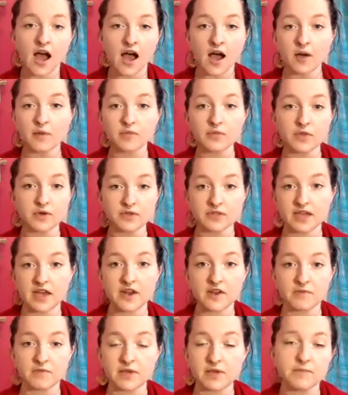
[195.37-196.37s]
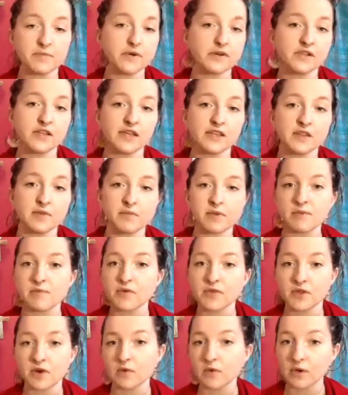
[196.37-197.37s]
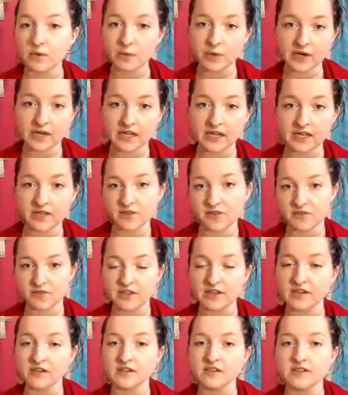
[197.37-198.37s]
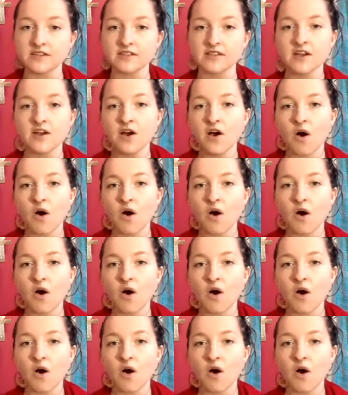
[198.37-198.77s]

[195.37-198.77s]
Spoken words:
those kind of people, like the people that were working in the fields,